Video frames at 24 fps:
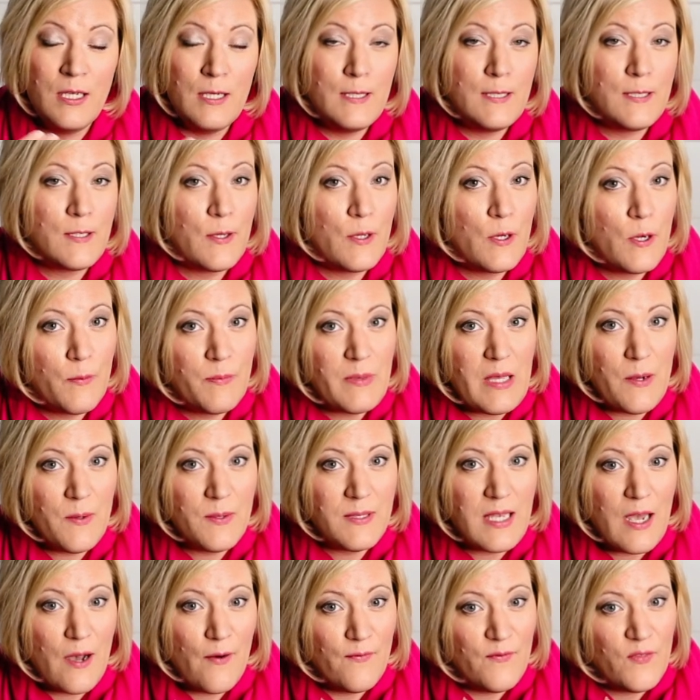So I hope that
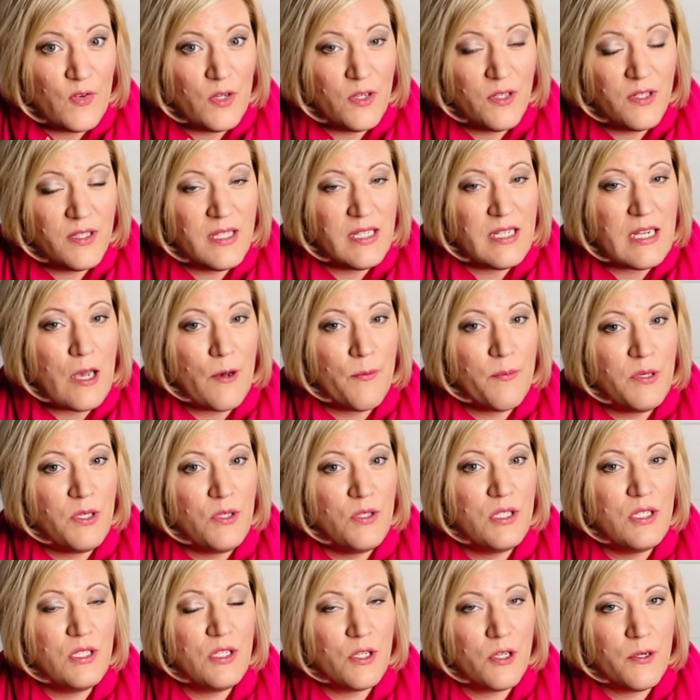was helpful in helping you
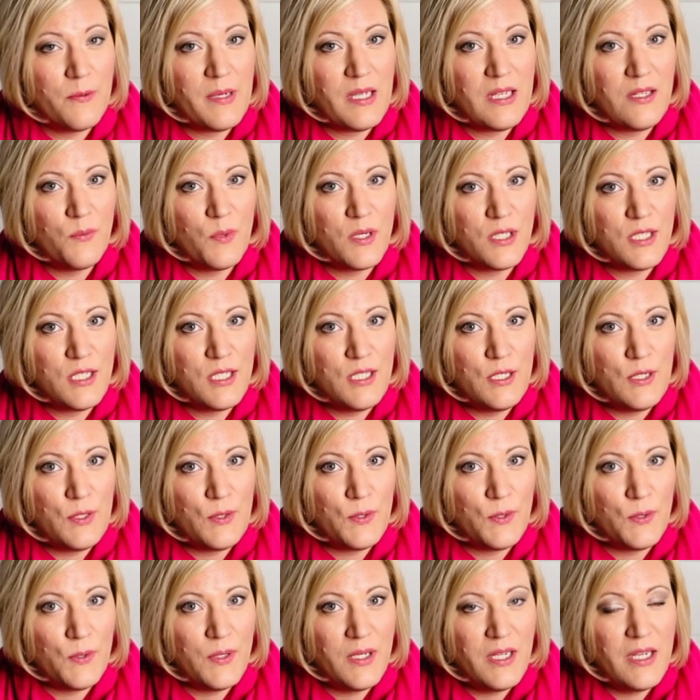determine what to
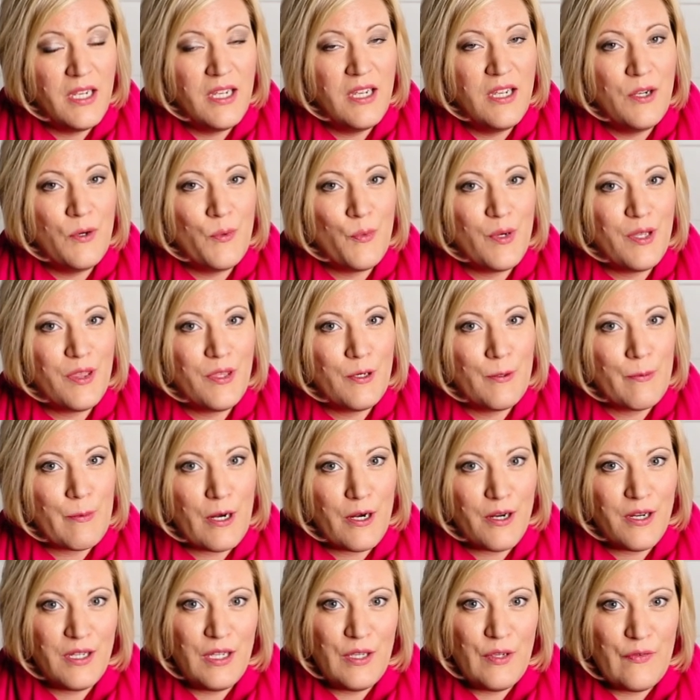do with your
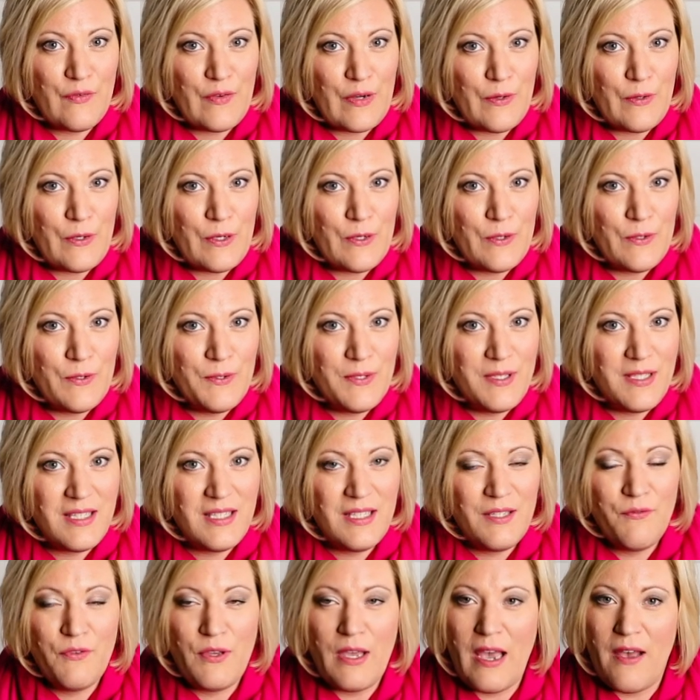marketing photos.
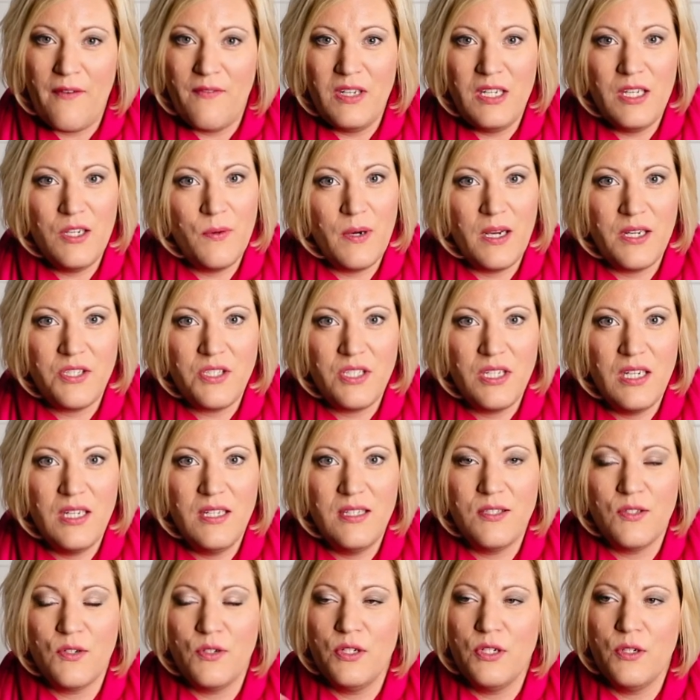If you have any
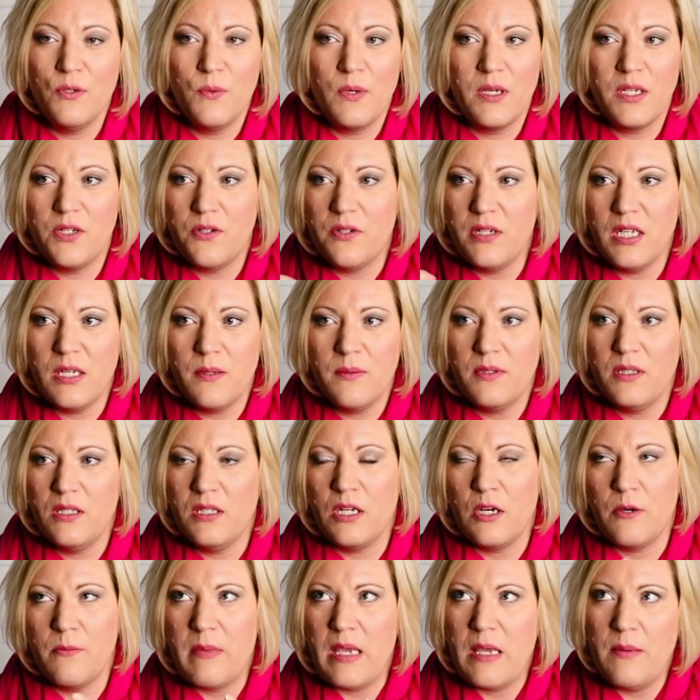questions or you're wondering, you
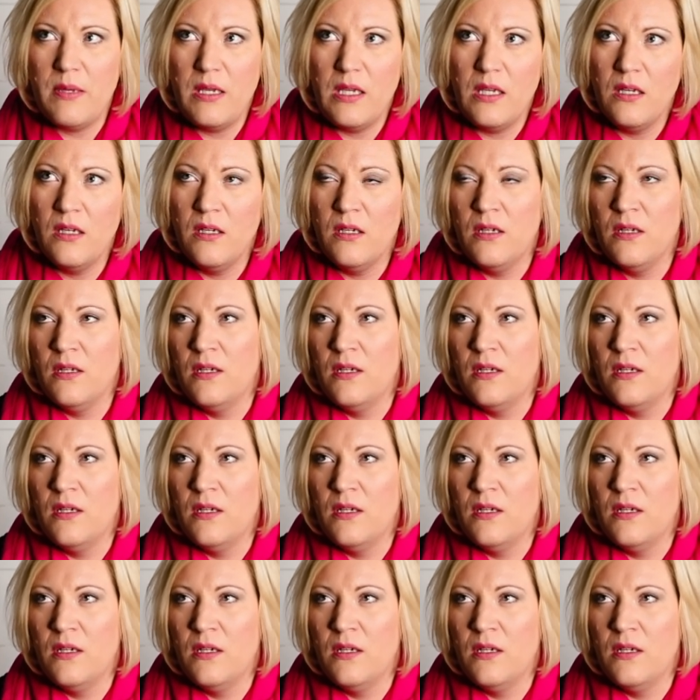know, maybe